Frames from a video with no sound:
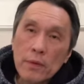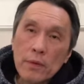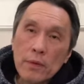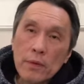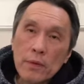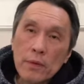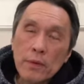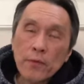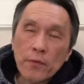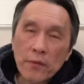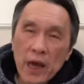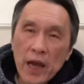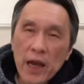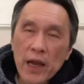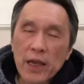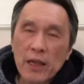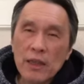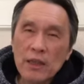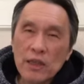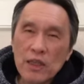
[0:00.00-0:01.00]

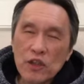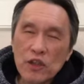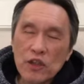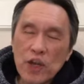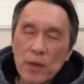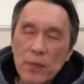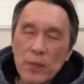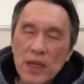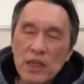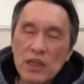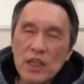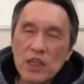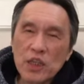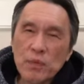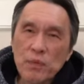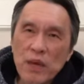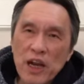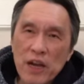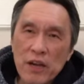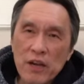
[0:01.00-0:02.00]
fight the Japanese
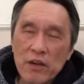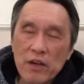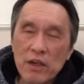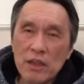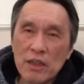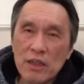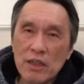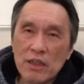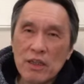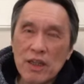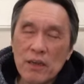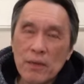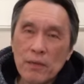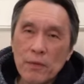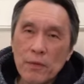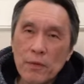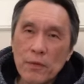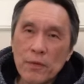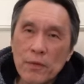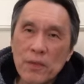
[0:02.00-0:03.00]
pirate in
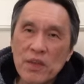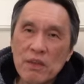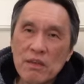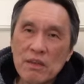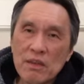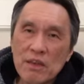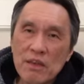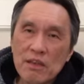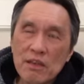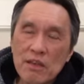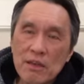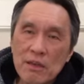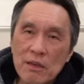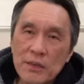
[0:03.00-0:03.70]
1560s?